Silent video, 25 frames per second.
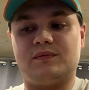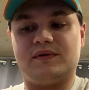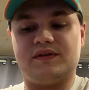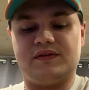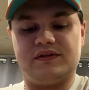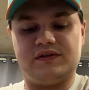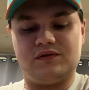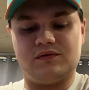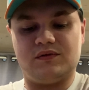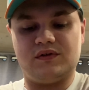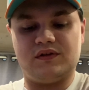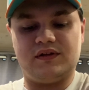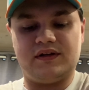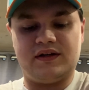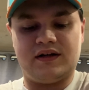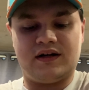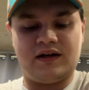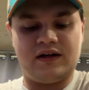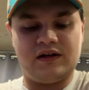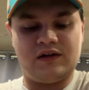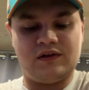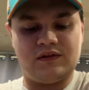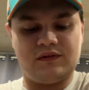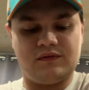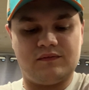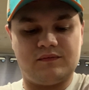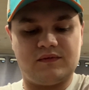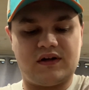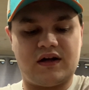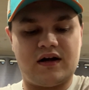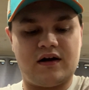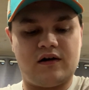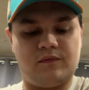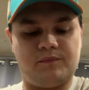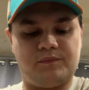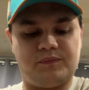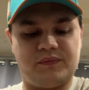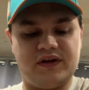and they're really high on
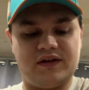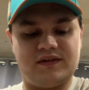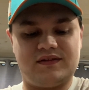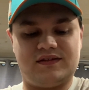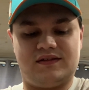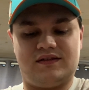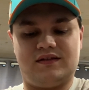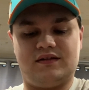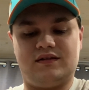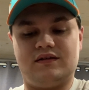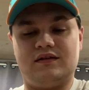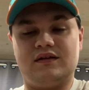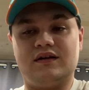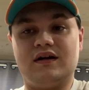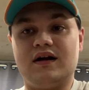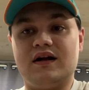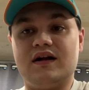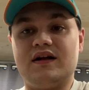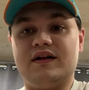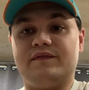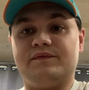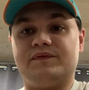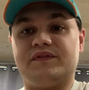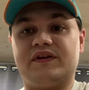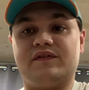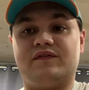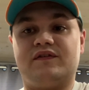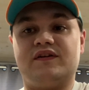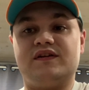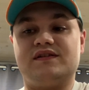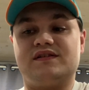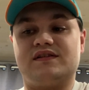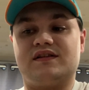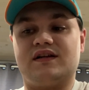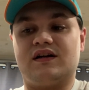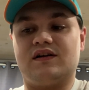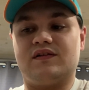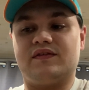Kyle Pitts, and if
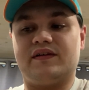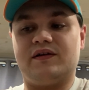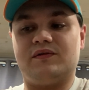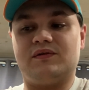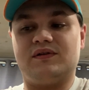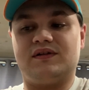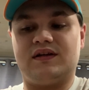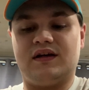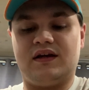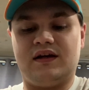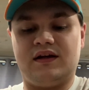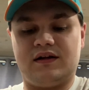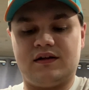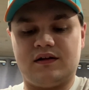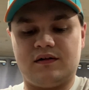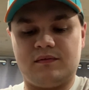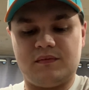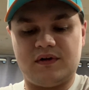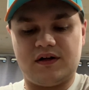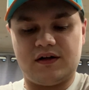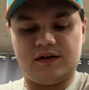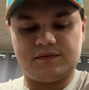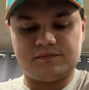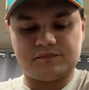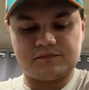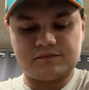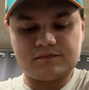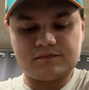he's there, they would take him. I